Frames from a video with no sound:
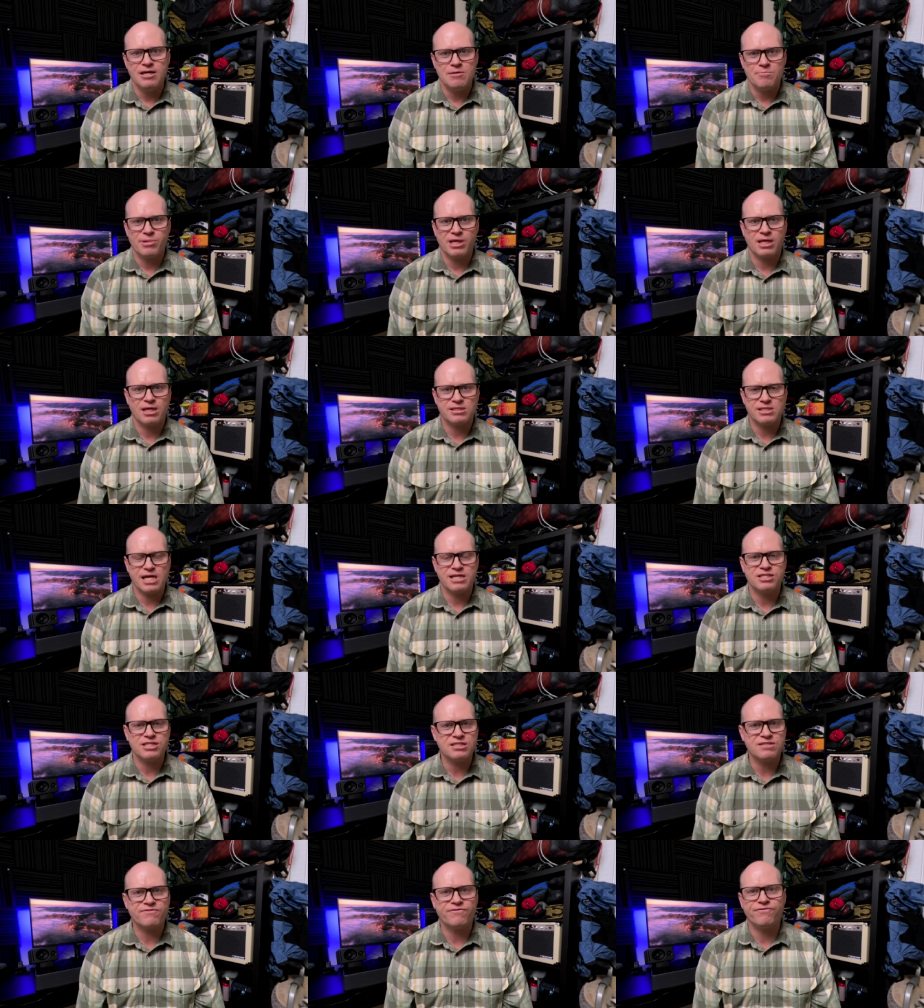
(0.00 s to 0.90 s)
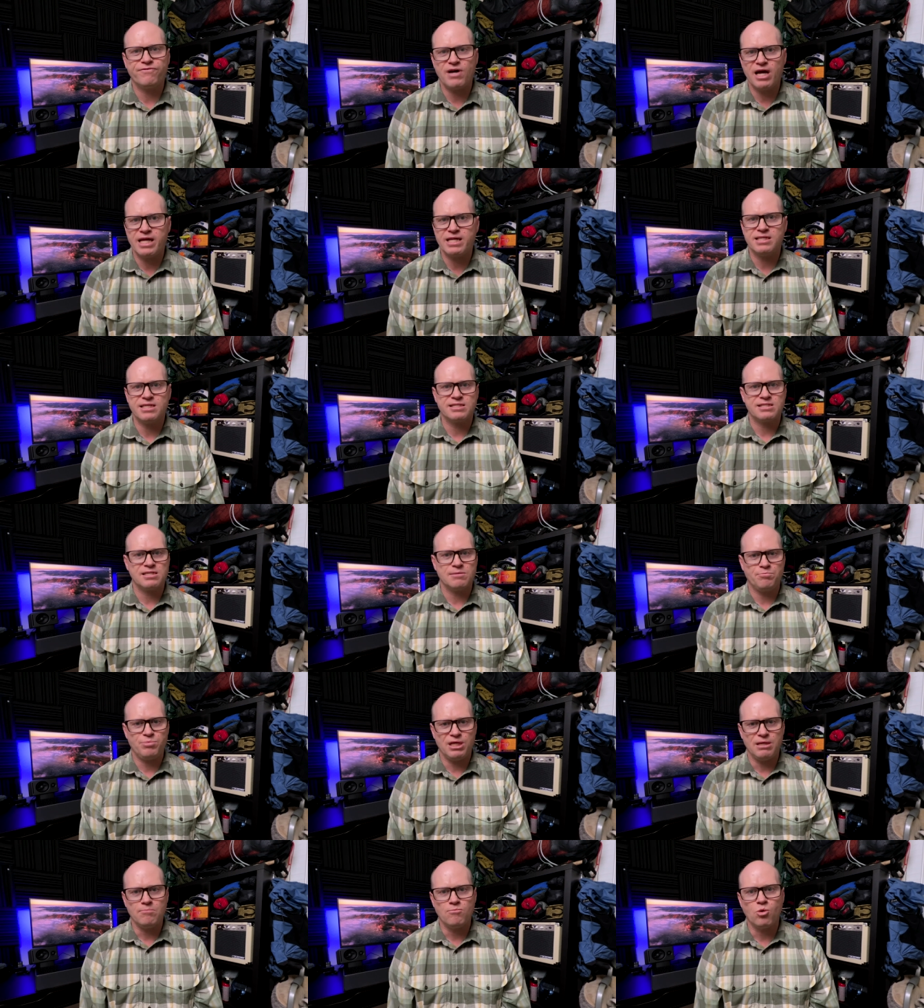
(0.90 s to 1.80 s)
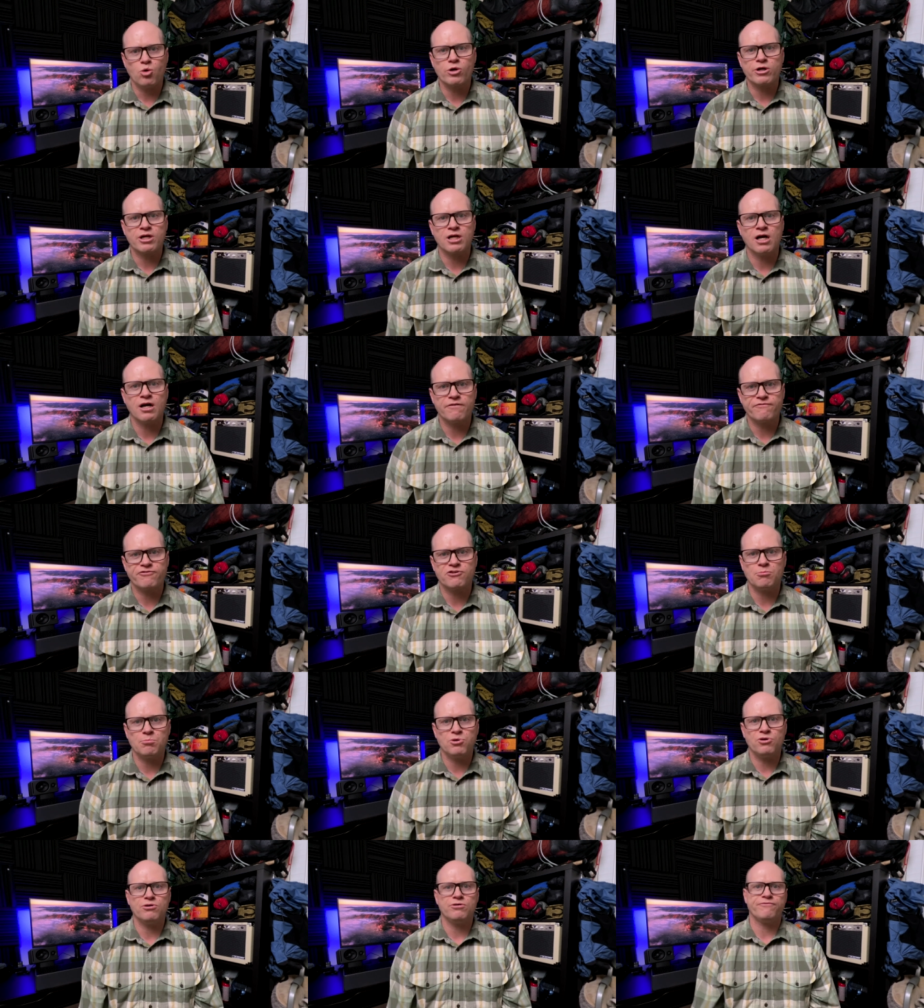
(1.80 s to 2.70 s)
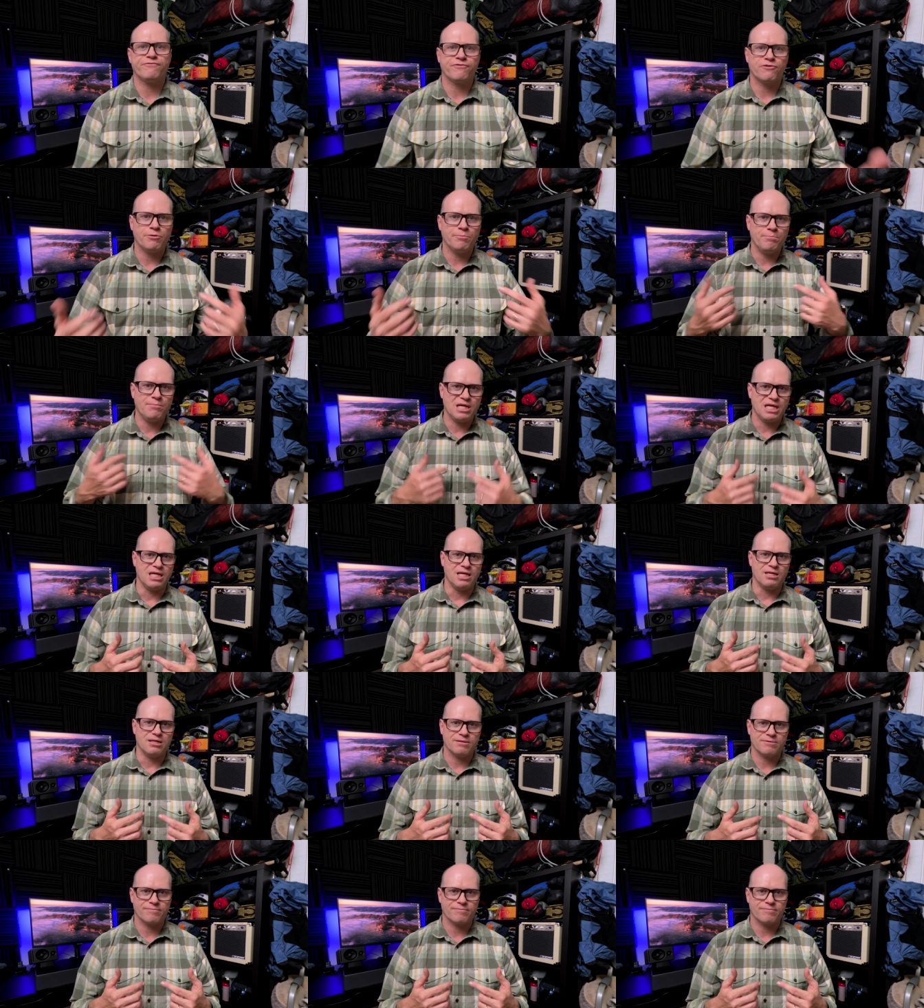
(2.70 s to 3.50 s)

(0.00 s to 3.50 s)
because I just find it to be more comfortable for me.